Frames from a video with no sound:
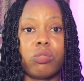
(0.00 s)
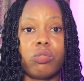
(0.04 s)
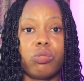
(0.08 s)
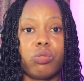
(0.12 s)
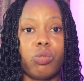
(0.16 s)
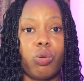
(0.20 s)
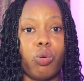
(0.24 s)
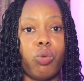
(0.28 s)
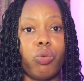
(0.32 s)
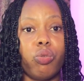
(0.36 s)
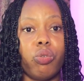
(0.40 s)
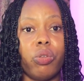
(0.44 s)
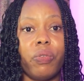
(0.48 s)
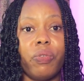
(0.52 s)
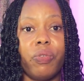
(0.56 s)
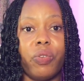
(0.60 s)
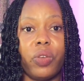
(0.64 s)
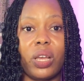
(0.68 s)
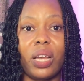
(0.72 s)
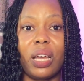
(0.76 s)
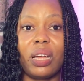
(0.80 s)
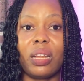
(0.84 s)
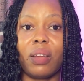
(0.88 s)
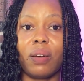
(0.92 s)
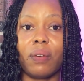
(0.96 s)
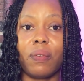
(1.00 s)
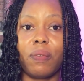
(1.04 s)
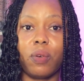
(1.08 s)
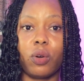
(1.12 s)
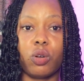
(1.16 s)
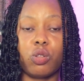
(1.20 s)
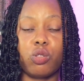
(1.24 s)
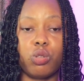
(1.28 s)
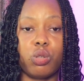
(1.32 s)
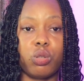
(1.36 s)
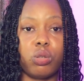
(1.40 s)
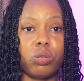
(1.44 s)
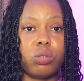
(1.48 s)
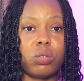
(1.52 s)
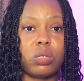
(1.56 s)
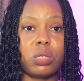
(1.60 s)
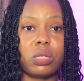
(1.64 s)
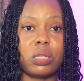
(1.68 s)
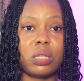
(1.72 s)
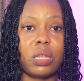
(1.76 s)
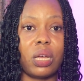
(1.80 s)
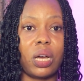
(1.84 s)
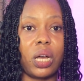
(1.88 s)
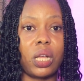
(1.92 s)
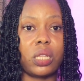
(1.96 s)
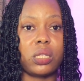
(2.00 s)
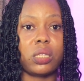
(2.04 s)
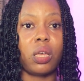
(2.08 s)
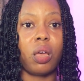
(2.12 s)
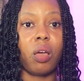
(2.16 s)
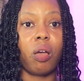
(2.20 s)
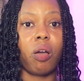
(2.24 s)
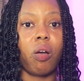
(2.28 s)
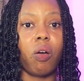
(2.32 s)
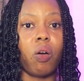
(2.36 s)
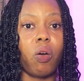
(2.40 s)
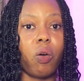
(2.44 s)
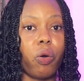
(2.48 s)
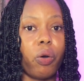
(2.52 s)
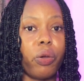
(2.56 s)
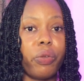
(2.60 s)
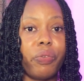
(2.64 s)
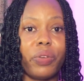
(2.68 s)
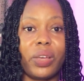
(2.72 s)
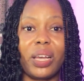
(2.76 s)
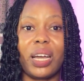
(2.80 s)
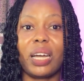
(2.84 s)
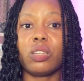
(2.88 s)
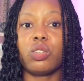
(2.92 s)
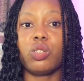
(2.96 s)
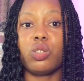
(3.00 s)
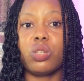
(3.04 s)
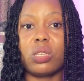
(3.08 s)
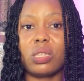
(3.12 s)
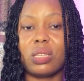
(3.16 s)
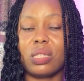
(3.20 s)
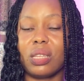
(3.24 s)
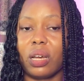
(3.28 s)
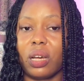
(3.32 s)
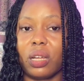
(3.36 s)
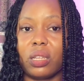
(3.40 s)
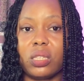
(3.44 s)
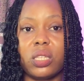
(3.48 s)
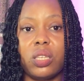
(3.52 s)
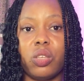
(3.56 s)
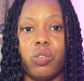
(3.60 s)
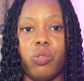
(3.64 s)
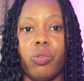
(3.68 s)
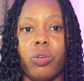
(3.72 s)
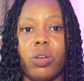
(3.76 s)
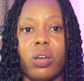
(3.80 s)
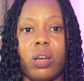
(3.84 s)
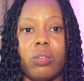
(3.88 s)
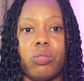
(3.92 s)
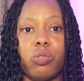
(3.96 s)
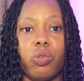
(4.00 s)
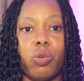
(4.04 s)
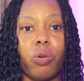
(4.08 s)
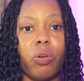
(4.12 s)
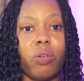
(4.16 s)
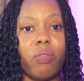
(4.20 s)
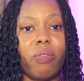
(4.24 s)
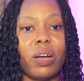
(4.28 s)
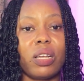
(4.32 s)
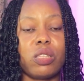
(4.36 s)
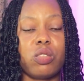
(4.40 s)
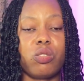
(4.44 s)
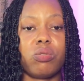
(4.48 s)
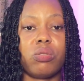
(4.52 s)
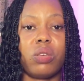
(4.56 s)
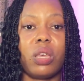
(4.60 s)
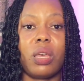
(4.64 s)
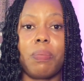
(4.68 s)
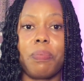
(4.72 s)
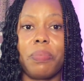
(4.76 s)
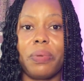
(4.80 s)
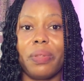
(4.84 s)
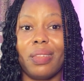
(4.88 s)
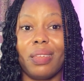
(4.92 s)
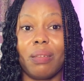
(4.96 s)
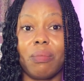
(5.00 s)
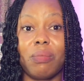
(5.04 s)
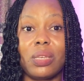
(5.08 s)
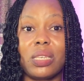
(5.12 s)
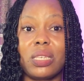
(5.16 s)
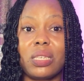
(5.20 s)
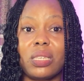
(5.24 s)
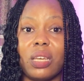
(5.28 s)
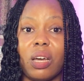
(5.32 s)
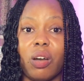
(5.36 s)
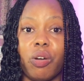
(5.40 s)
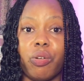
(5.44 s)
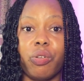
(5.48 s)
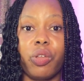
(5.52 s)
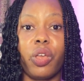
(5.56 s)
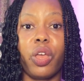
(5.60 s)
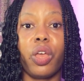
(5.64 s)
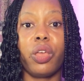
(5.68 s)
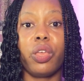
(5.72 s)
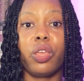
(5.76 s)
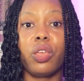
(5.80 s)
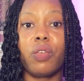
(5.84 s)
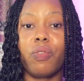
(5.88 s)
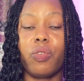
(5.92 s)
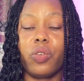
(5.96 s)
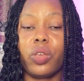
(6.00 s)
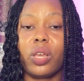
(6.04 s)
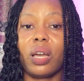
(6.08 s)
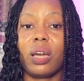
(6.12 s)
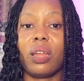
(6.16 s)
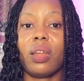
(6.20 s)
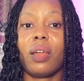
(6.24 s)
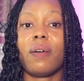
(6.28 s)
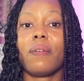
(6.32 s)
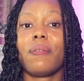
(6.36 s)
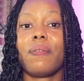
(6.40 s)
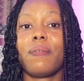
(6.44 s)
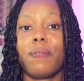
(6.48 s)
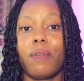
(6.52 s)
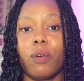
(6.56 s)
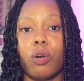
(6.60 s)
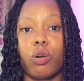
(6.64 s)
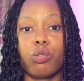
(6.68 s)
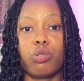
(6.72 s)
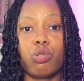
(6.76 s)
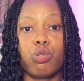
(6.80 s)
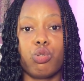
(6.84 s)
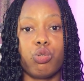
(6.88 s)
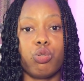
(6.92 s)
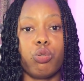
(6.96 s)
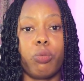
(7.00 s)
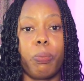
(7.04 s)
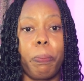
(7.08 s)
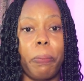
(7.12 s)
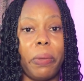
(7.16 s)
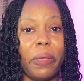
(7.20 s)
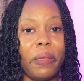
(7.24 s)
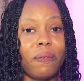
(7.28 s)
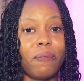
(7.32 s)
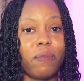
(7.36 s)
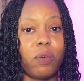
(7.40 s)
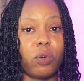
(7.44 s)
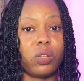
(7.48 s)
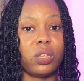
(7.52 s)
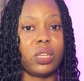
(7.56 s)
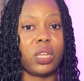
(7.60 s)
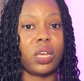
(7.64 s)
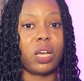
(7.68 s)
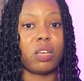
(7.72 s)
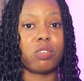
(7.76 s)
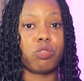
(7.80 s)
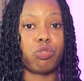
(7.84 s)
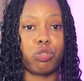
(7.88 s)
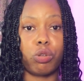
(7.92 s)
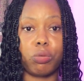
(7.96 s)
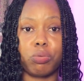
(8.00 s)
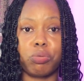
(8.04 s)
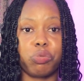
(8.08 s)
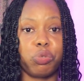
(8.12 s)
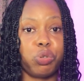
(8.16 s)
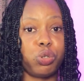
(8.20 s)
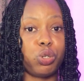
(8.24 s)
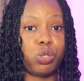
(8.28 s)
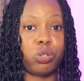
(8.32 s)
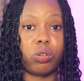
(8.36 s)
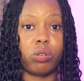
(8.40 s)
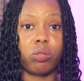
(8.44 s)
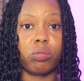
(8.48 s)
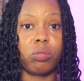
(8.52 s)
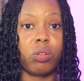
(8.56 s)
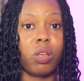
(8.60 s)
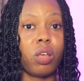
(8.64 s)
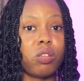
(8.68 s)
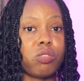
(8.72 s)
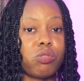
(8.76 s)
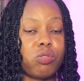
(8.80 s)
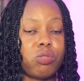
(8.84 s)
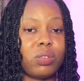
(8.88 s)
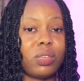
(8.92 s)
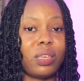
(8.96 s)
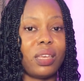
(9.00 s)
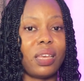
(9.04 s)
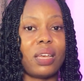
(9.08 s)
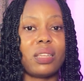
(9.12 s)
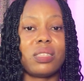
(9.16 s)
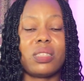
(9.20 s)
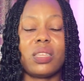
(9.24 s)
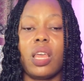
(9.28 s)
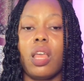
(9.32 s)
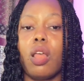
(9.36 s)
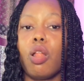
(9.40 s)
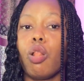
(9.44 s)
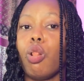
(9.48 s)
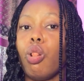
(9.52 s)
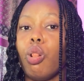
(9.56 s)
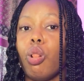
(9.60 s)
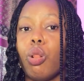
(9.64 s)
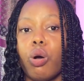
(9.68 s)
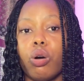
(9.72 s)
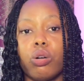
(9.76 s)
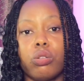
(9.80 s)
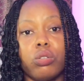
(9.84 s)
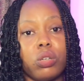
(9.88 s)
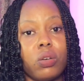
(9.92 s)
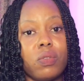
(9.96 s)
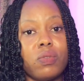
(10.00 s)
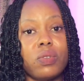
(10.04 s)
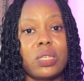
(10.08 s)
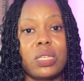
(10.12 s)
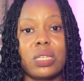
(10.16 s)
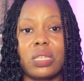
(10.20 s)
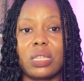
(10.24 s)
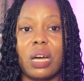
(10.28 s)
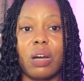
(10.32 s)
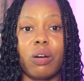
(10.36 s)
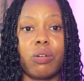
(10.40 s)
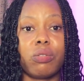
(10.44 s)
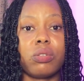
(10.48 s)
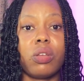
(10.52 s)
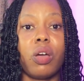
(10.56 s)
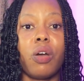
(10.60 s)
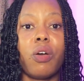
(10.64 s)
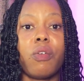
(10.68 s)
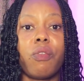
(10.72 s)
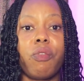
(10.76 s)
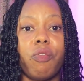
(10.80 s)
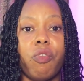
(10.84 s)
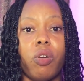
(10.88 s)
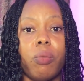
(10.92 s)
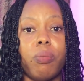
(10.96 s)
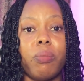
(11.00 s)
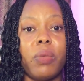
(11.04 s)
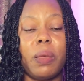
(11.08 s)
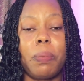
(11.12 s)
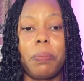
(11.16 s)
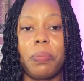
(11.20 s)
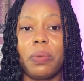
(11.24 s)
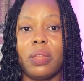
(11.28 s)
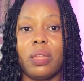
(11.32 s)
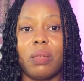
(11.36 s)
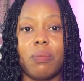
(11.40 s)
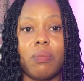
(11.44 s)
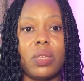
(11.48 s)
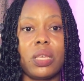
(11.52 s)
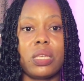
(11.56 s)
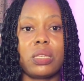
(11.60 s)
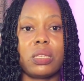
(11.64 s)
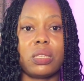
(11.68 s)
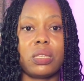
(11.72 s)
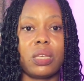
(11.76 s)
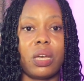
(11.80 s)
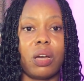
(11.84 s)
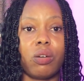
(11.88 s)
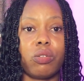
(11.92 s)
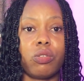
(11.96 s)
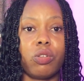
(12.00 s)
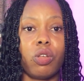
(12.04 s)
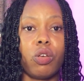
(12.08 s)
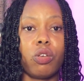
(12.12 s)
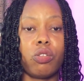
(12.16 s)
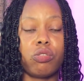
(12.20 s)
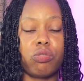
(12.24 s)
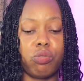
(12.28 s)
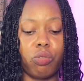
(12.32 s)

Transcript: So if you can't afford to use that, or if you can't use that, you can go over to Epidemic Sound if you can afford to pay for their subscription to get a lot of sound from Epidemic Sound.